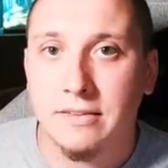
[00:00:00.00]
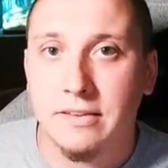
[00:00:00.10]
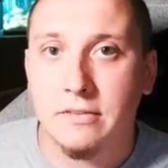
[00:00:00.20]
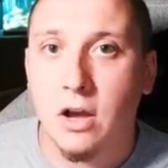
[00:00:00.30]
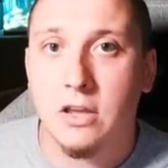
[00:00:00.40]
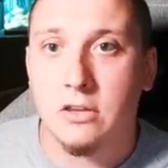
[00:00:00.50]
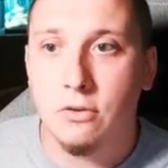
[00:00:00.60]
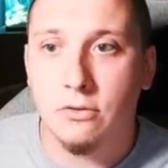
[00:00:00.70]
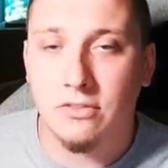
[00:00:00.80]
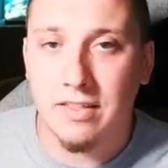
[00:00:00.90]
he's not
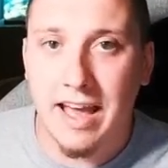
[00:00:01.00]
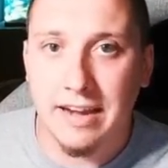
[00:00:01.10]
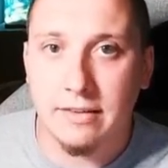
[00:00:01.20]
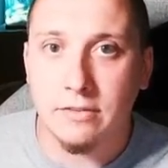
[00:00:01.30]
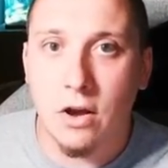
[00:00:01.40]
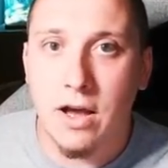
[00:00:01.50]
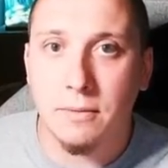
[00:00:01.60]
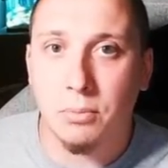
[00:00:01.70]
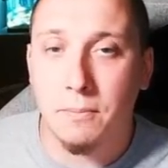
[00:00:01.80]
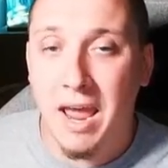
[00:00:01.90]
used to that. He's
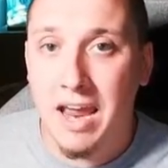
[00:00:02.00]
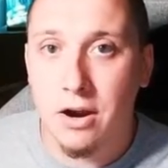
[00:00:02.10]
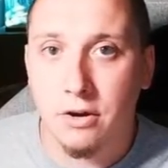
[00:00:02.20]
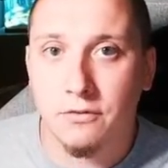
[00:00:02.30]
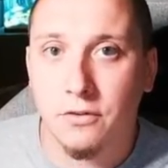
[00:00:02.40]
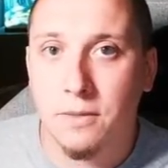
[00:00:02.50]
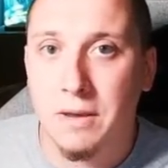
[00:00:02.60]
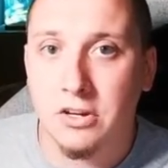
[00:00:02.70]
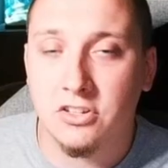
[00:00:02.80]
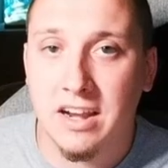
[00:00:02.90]
not prepared for the
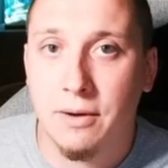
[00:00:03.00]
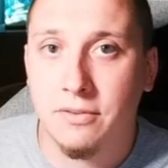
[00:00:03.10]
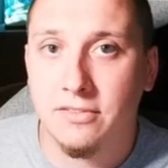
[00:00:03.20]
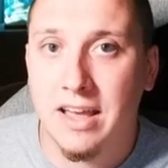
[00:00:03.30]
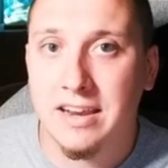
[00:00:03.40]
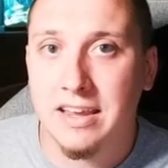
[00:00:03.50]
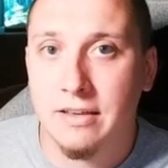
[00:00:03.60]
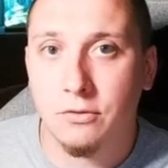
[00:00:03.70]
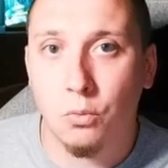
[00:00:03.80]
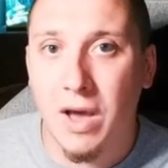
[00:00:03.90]
pitch that I was sending
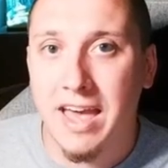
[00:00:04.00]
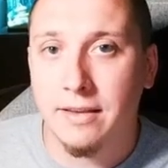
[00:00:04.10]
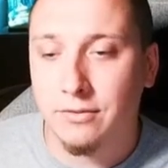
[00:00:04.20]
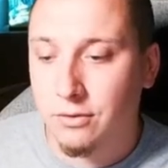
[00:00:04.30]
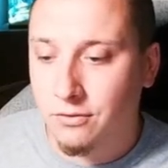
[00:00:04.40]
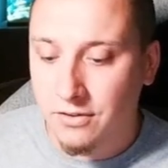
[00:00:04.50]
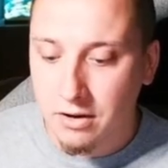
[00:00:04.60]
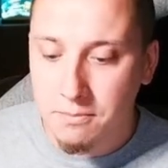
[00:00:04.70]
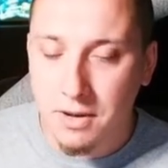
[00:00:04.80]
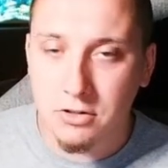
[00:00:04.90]
his way. So it's
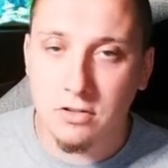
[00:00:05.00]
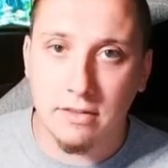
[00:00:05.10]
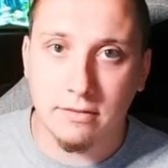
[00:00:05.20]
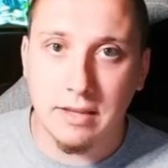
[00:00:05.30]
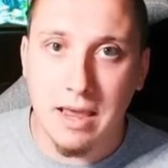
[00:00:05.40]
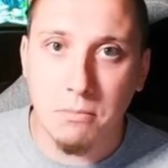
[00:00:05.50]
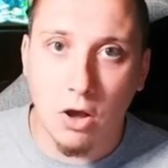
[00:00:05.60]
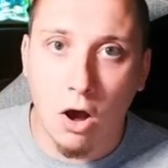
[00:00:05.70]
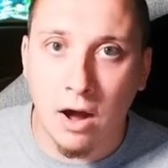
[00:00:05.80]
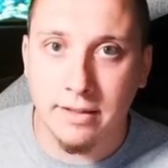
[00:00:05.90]
very much the same
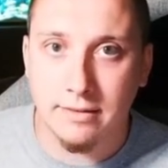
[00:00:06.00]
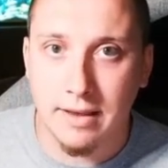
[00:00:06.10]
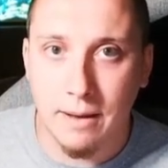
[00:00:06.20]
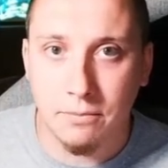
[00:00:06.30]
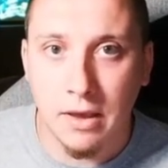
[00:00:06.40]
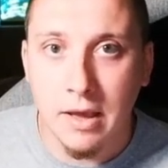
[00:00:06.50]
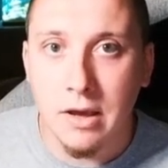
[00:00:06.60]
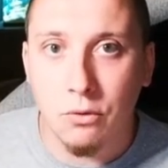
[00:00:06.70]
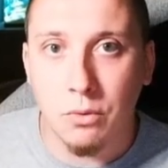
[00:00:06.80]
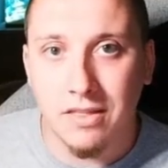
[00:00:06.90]
concept
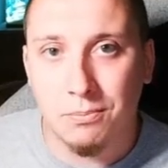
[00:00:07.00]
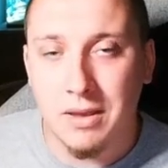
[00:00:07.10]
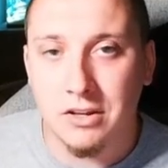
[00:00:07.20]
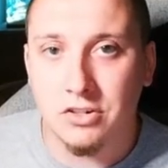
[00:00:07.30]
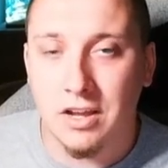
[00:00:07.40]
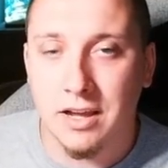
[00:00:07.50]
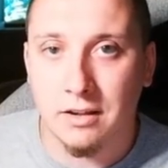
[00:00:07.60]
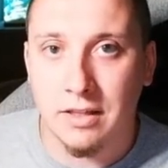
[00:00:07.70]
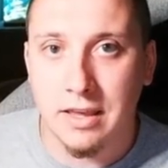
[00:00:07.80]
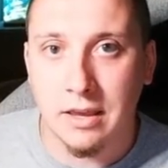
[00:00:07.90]
with pitch
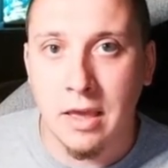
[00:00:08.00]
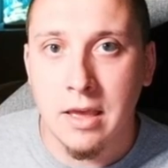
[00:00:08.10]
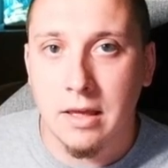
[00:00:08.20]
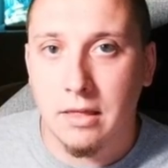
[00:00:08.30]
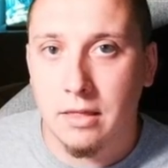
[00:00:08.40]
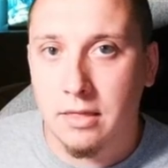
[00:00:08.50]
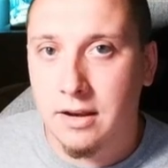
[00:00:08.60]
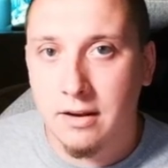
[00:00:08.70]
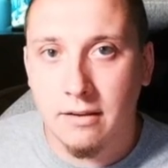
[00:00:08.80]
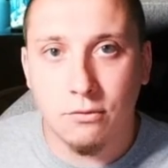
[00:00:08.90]
tunneling that
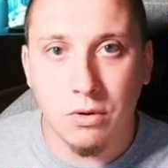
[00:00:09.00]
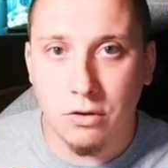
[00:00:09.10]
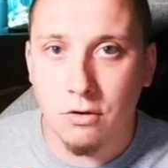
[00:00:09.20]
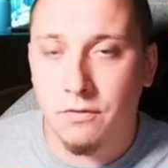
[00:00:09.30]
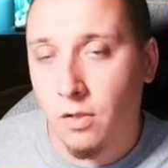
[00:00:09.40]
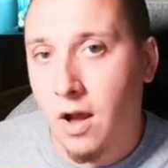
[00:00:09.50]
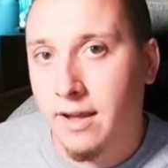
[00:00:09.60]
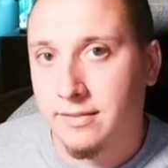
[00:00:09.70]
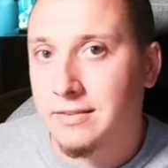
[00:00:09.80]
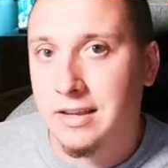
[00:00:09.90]
it is with your
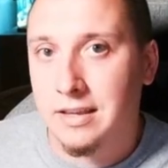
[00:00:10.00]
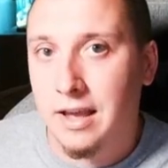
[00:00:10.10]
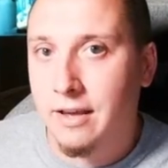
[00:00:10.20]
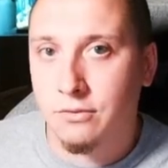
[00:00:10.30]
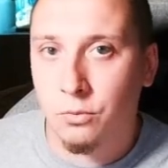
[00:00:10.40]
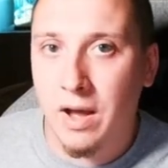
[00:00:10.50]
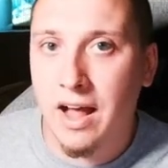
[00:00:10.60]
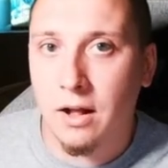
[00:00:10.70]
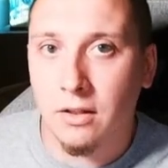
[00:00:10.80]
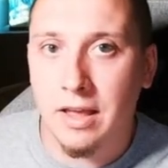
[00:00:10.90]
velocity as
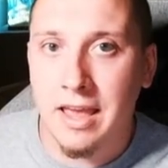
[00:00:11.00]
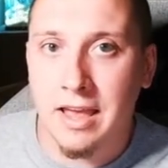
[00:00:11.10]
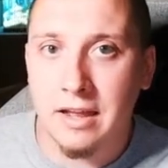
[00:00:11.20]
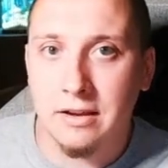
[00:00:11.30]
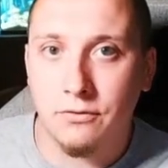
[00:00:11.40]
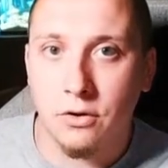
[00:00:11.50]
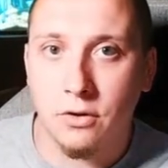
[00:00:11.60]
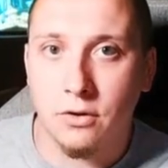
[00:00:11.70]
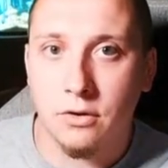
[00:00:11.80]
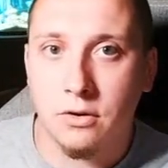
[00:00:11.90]
well. And if
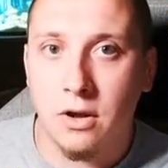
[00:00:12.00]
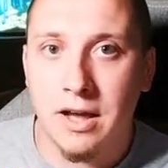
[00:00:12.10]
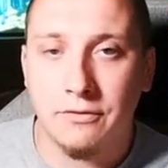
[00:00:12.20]
you're not